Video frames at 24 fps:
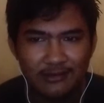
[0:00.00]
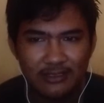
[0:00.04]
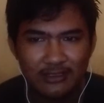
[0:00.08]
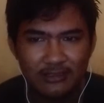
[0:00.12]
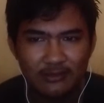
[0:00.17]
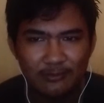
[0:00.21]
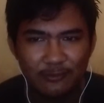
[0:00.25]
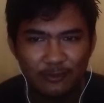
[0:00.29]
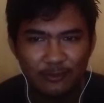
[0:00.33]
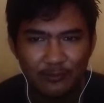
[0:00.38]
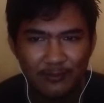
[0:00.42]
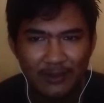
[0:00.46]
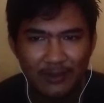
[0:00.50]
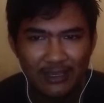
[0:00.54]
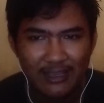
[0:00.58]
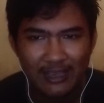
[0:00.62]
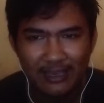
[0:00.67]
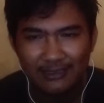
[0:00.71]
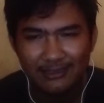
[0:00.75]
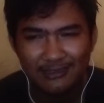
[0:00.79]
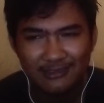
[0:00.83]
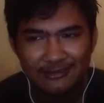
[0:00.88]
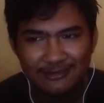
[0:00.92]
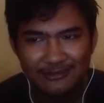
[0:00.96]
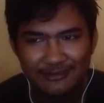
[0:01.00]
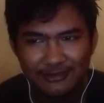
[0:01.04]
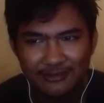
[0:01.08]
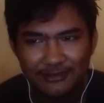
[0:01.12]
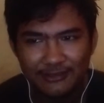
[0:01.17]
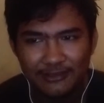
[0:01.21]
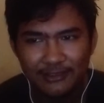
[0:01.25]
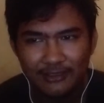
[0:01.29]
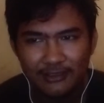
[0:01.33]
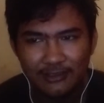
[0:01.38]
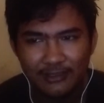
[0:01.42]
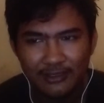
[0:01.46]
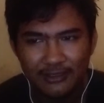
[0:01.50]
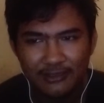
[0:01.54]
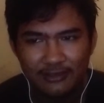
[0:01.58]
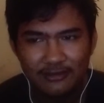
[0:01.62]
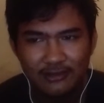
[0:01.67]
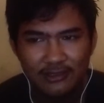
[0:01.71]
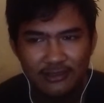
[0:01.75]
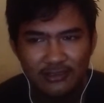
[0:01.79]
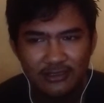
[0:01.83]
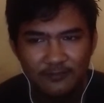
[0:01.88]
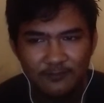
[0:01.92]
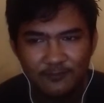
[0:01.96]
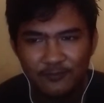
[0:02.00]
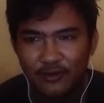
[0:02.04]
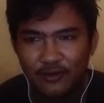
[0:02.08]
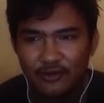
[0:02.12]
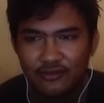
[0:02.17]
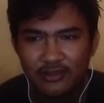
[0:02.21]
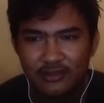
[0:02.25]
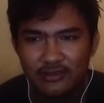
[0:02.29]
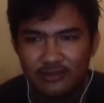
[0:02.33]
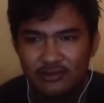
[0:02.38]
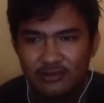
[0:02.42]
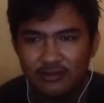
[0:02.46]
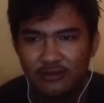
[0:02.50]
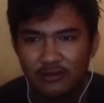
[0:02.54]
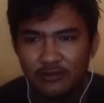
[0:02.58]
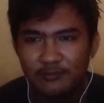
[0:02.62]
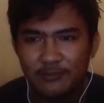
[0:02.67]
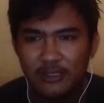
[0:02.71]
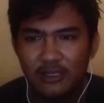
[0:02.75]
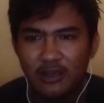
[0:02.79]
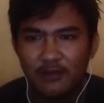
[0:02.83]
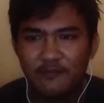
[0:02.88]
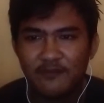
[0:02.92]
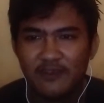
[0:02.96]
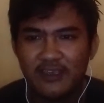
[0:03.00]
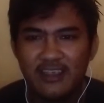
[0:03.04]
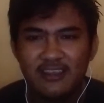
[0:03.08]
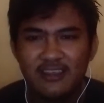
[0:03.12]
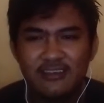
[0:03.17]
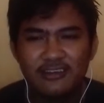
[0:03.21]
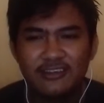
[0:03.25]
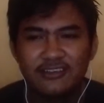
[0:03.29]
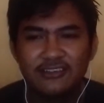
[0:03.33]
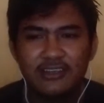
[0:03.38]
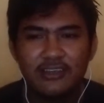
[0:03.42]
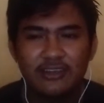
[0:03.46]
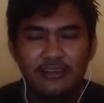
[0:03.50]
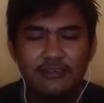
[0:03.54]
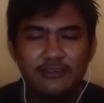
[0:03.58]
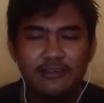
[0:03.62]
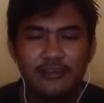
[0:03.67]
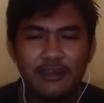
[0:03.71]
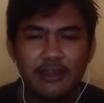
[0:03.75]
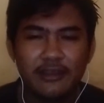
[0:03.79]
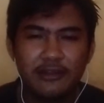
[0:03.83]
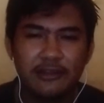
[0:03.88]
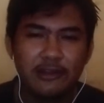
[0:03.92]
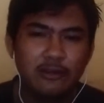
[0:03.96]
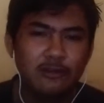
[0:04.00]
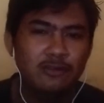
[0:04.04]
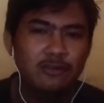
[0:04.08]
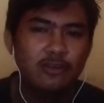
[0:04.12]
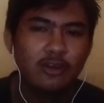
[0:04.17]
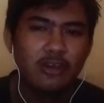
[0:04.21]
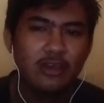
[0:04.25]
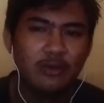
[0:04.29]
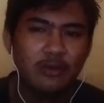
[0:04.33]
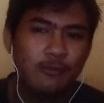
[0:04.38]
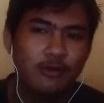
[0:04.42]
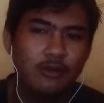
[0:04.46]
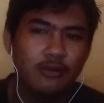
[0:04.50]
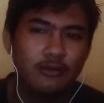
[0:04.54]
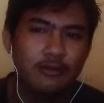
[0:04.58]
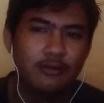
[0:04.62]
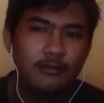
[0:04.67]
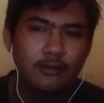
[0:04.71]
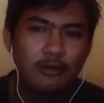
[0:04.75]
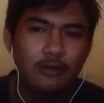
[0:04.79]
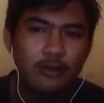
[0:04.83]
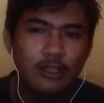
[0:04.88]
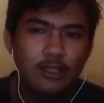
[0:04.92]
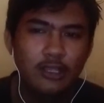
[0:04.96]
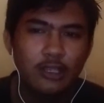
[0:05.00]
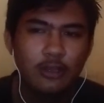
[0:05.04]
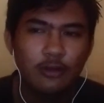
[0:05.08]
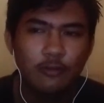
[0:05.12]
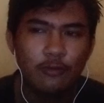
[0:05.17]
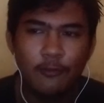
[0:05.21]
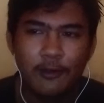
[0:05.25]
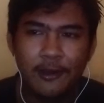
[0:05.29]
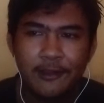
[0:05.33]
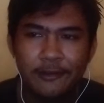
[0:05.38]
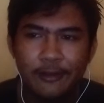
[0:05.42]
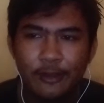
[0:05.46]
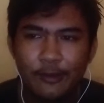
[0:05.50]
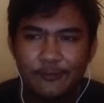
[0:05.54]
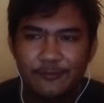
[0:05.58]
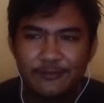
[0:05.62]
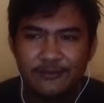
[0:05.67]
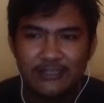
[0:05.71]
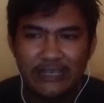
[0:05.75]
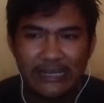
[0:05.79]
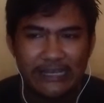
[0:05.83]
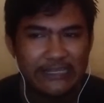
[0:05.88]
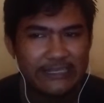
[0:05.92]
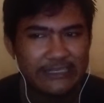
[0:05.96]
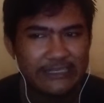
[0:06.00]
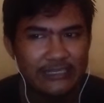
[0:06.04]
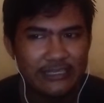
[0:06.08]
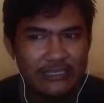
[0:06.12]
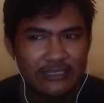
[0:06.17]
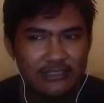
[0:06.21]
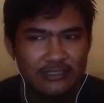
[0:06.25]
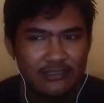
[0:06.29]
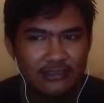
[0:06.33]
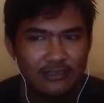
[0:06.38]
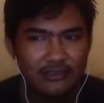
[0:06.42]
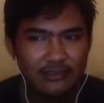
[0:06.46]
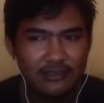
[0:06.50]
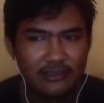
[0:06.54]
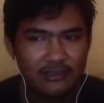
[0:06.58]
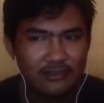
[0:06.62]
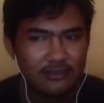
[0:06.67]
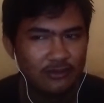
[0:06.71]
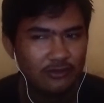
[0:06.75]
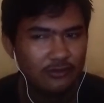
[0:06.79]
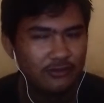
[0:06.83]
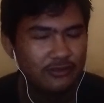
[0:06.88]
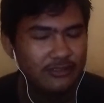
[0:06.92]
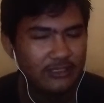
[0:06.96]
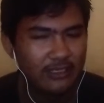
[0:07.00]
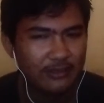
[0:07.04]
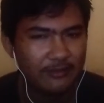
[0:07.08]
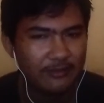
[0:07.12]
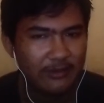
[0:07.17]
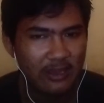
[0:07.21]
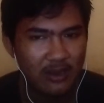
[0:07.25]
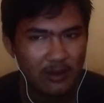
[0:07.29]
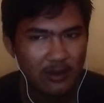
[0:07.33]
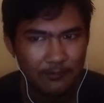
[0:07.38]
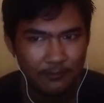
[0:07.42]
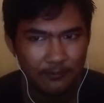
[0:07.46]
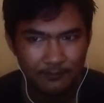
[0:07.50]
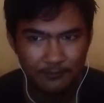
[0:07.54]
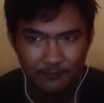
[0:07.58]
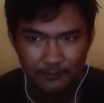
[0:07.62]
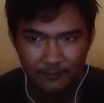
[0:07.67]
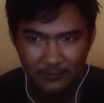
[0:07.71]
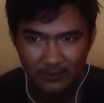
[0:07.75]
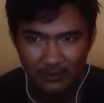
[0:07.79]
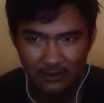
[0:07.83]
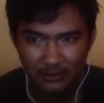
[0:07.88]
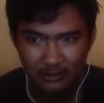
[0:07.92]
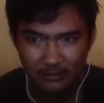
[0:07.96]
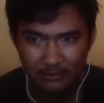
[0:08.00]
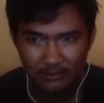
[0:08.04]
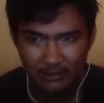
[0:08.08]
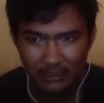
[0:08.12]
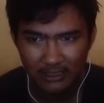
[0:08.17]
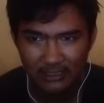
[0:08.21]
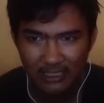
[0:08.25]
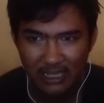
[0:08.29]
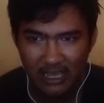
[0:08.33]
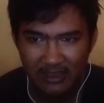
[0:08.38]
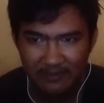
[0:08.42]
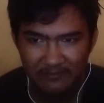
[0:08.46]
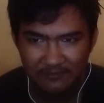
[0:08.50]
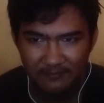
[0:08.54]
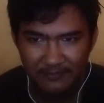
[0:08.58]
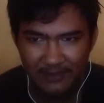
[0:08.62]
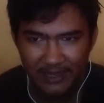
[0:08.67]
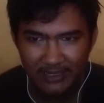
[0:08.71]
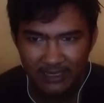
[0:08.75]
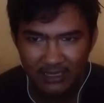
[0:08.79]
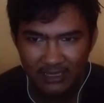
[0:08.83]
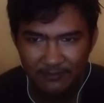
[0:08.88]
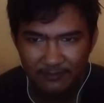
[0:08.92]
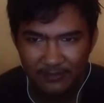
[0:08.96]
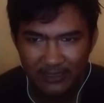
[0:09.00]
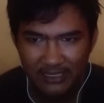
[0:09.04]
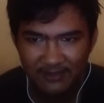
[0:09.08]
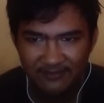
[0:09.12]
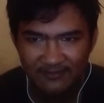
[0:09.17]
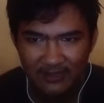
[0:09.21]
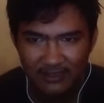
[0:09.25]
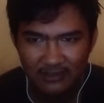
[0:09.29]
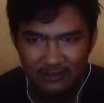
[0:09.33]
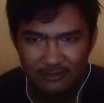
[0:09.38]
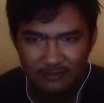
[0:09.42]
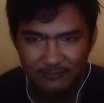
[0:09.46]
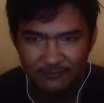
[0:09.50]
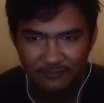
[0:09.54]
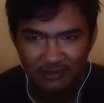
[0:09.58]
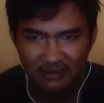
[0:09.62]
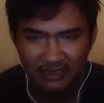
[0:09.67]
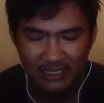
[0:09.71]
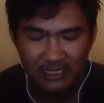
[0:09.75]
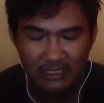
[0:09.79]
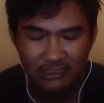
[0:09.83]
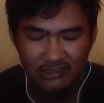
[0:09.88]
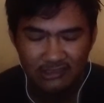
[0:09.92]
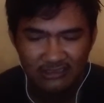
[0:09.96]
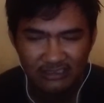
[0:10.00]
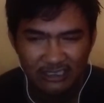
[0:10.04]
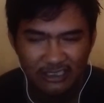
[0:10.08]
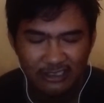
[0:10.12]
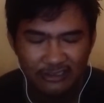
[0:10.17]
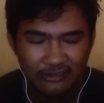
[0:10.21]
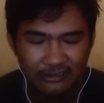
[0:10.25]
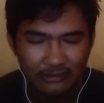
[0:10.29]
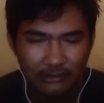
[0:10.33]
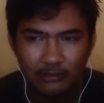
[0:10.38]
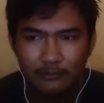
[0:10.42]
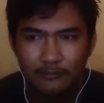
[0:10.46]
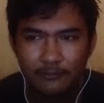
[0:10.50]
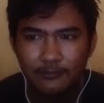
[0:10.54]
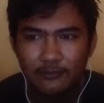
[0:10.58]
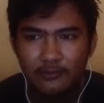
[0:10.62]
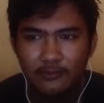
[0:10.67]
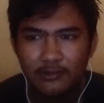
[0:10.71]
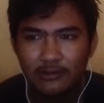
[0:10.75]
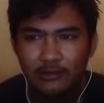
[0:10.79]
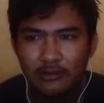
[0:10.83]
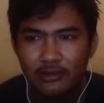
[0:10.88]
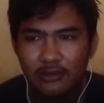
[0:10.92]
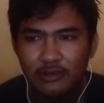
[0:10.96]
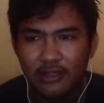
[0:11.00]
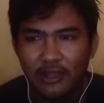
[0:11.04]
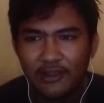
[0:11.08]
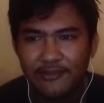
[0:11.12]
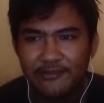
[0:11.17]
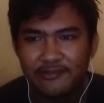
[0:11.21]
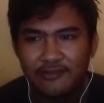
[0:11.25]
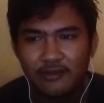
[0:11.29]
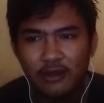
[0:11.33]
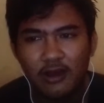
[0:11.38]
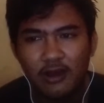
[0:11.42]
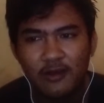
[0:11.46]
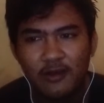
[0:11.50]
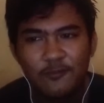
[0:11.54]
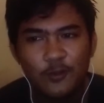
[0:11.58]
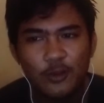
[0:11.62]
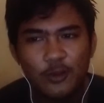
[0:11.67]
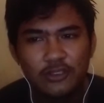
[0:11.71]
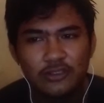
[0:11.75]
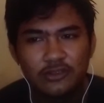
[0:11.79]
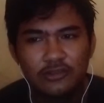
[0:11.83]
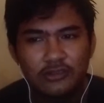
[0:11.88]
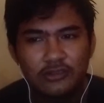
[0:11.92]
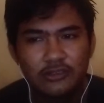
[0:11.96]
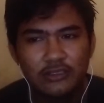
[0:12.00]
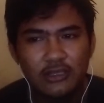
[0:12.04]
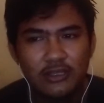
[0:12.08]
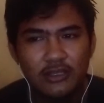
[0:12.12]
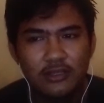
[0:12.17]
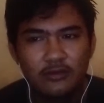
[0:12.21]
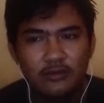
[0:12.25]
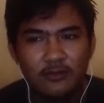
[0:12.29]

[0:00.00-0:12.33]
to make English learning and teaching process become interesting and enjoyable. One of strategies is using a game. The game many benefits for language learning. It offers students to